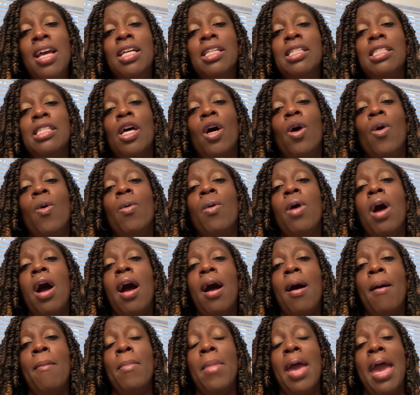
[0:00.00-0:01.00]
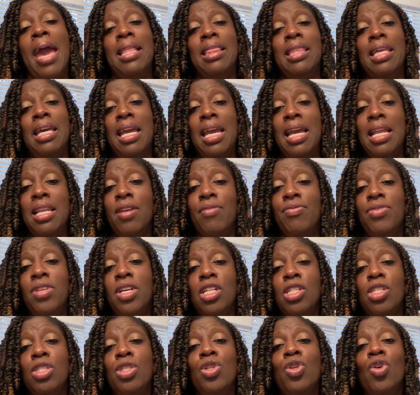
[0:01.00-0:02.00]
So um, at the end of
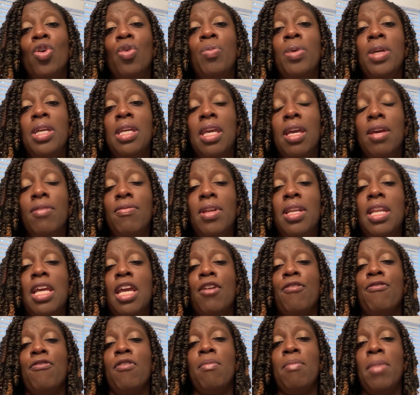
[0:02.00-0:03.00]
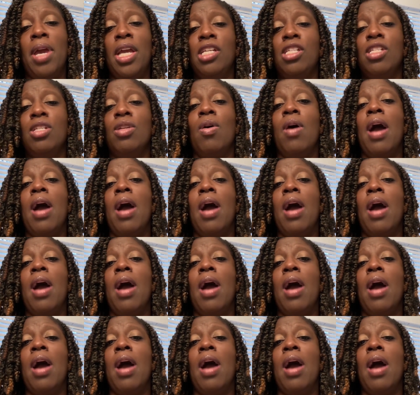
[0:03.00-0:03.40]
this, you'll be given information